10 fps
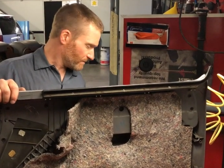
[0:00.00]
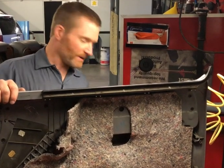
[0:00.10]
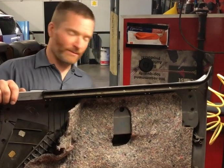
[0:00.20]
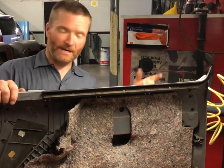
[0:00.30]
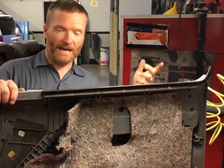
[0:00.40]

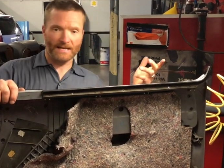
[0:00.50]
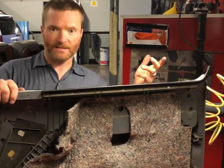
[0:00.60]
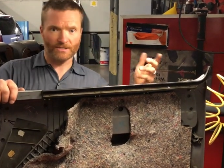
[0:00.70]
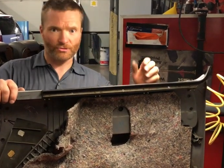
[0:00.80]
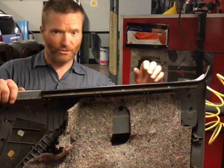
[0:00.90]
Remember, 1/8
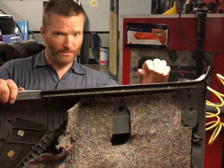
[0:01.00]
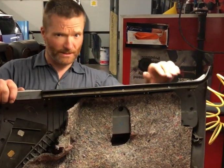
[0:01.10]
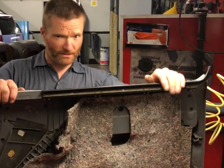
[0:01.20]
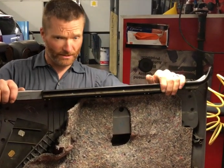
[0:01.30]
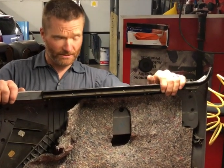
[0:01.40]
inch drill
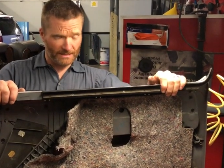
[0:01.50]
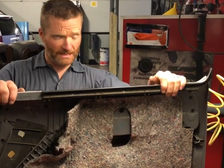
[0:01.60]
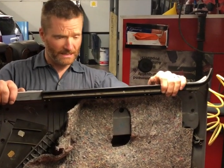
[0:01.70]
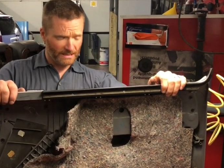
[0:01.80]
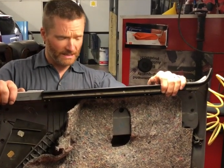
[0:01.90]
bit's all you need.